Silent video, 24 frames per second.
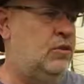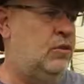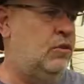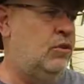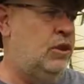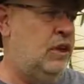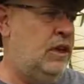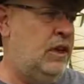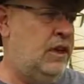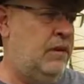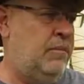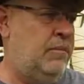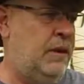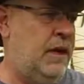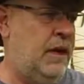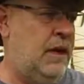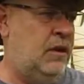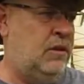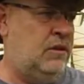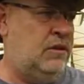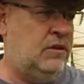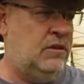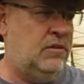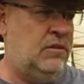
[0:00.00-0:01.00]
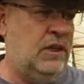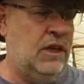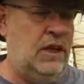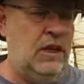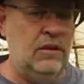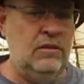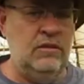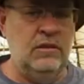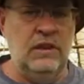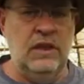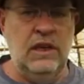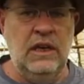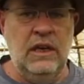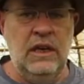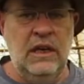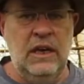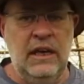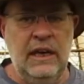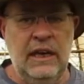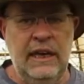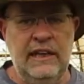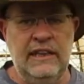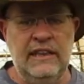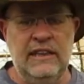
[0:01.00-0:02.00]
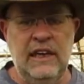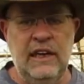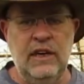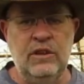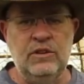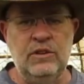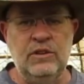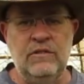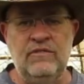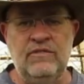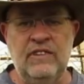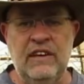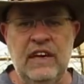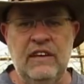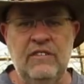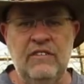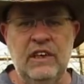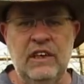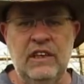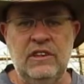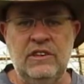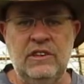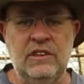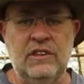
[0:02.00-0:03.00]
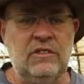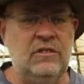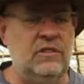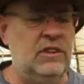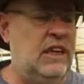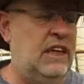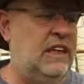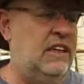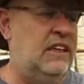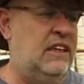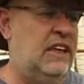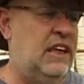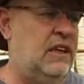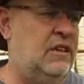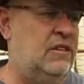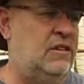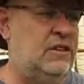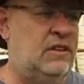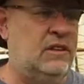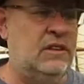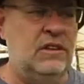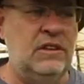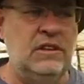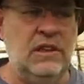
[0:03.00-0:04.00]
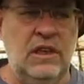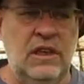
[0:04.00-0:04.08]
talking about around eight thousand five hundred to nine thousand